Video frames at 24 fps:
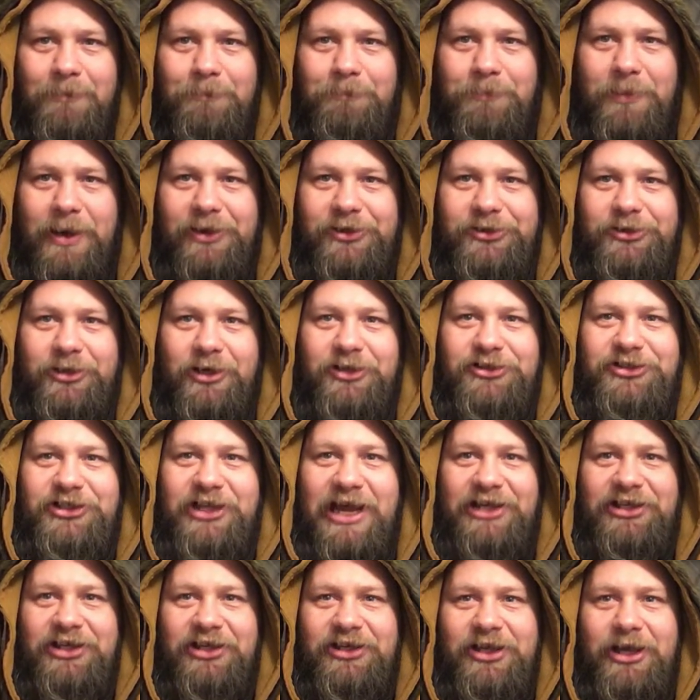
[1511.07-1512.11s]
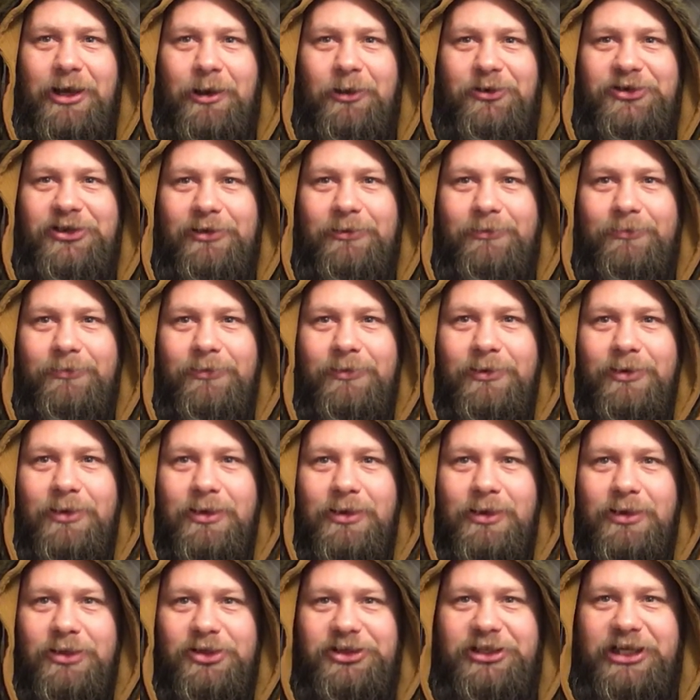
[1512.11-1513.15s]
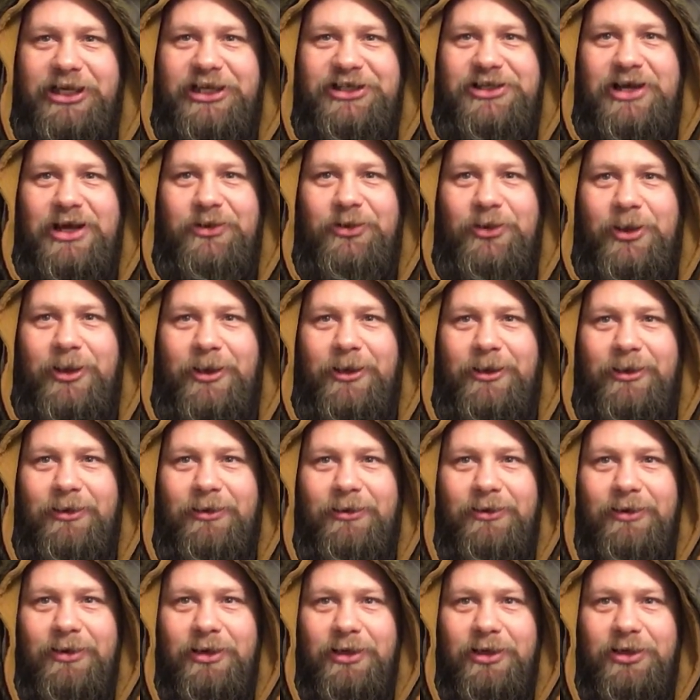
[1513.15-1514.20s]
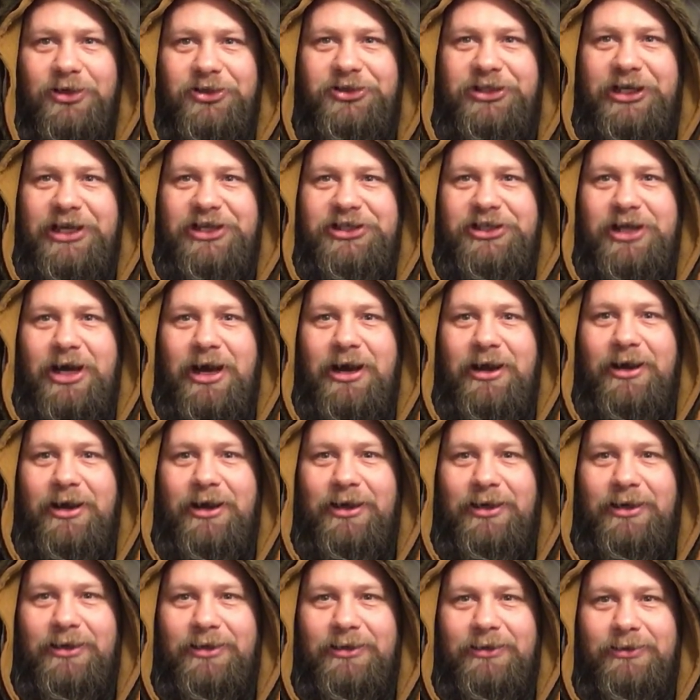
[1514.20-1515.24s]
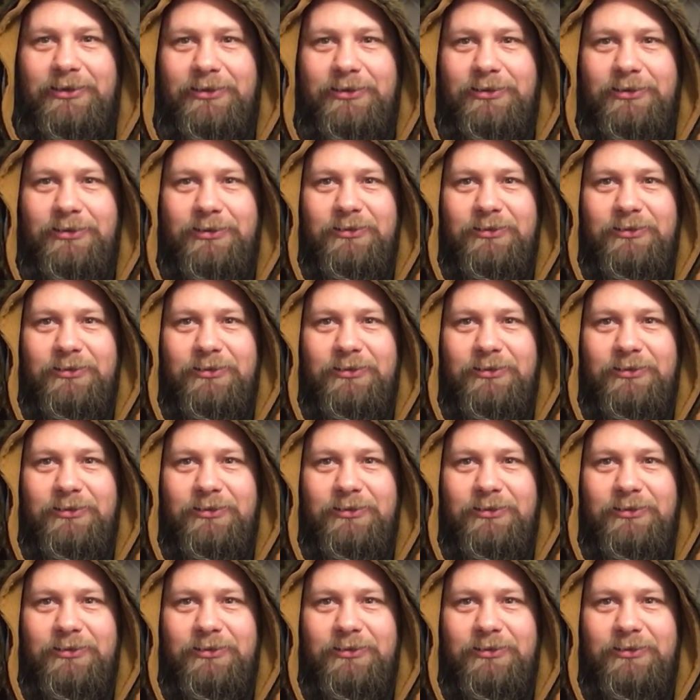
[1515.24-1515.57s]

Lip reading: But Jarn Saxa tells him she is not there. She has gone on.